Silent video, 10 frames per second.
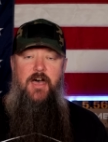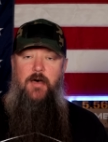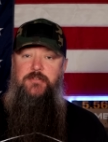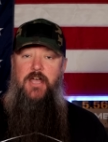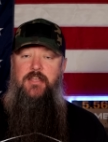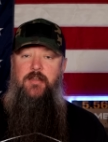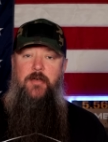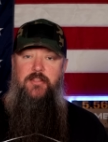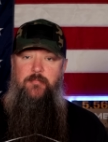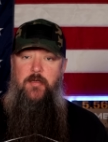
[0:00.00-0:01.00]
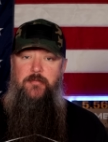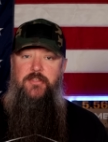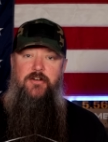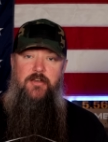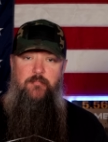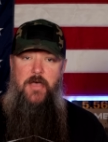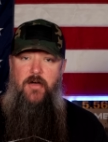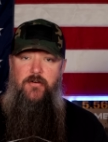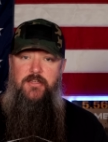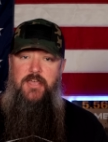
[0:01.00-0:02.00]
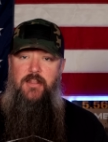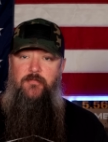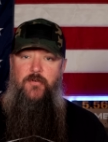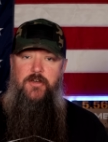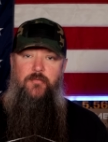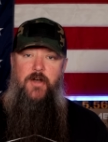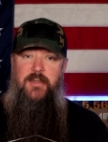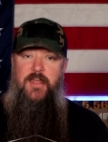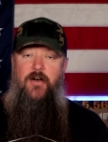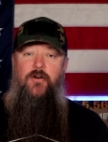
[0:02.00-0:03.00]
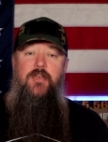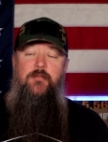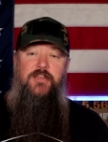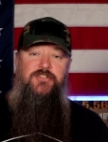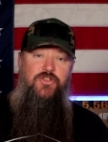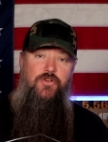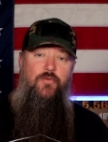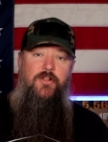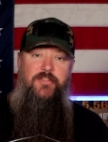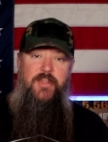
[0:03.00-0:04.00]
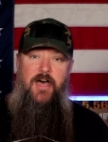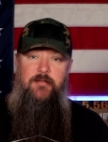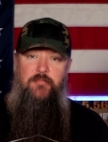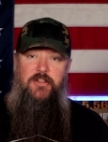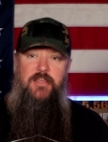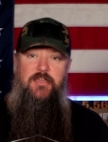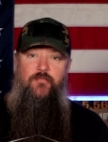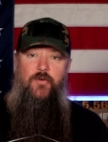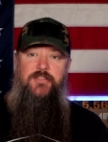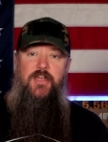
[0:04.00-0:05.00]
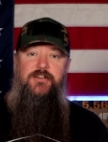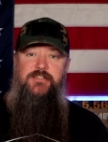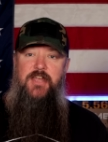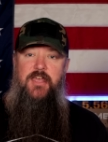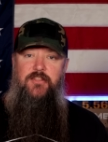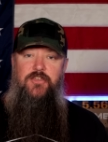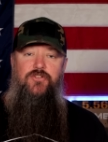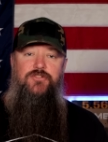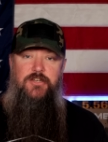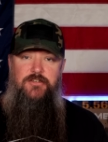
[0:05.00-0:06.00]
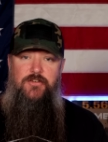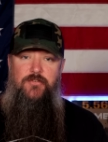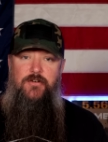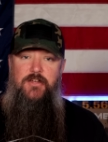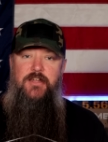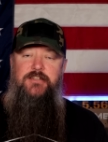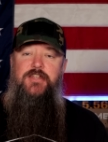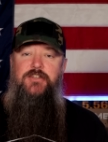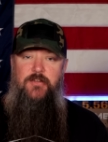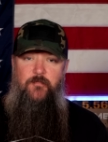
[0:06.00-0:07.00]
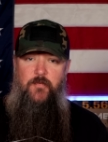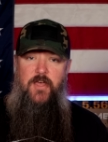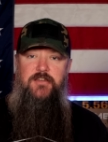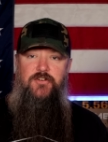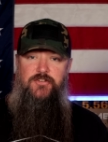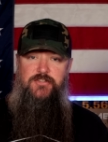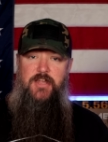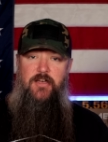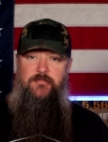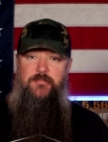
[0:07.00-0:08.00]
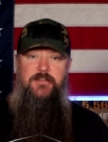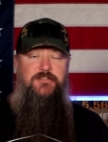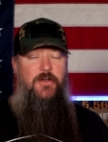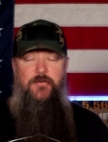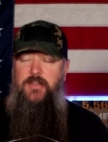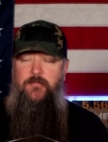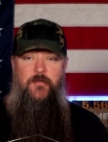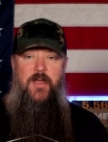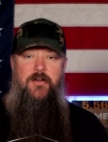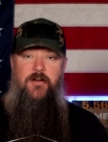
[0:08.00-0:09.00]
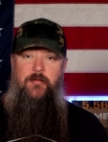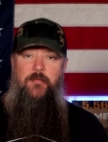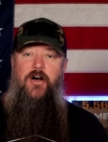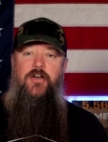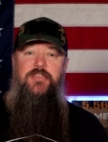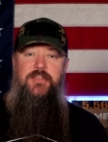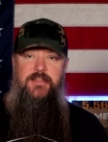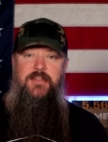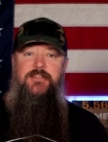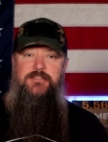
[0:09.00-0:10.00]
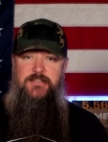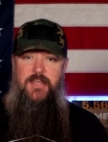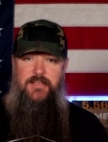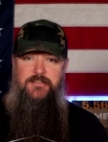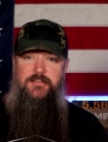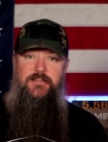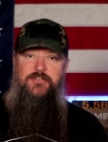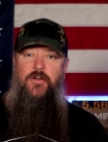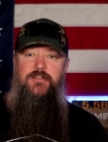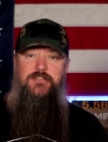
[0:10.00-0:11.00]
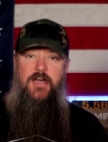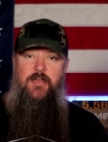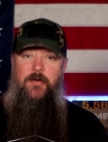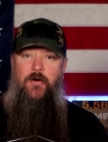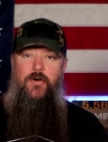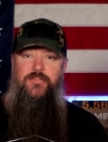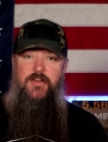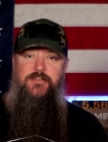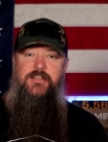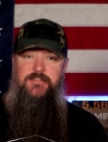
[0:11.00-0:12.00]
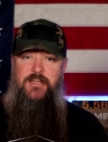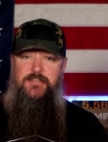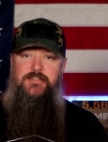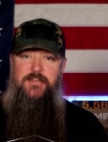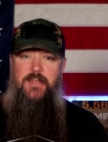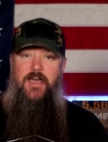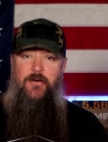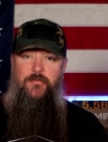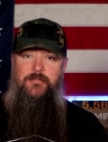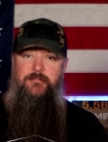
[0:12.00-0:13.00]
I'm talking about the people that are in power in California right now because you will not believe what they're saying that you should do to defend yourself don't get a firearm. All you need is this. Let's go ahead and talk about what they're suggesting now.